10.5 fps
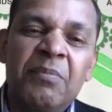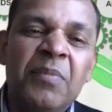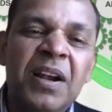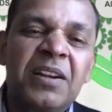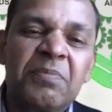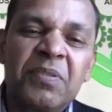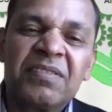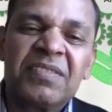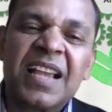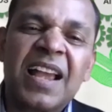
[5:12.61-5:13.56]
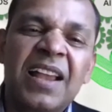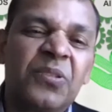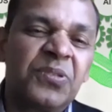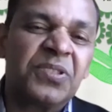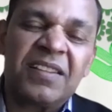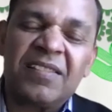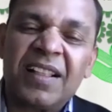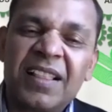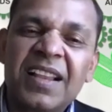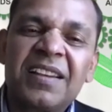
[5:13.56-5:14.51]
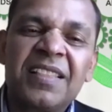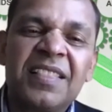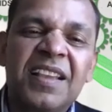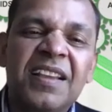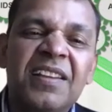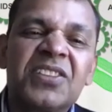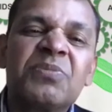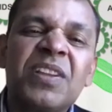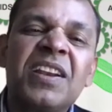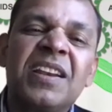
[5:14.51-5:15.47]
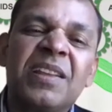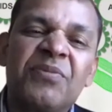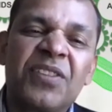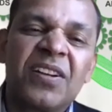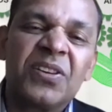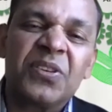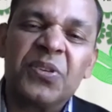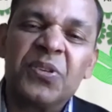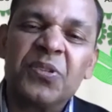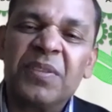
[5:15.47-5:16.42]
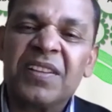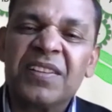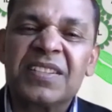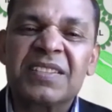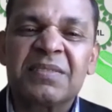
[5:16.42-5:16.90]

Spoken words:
multiple silos and all that in there, it's very difficult to do, because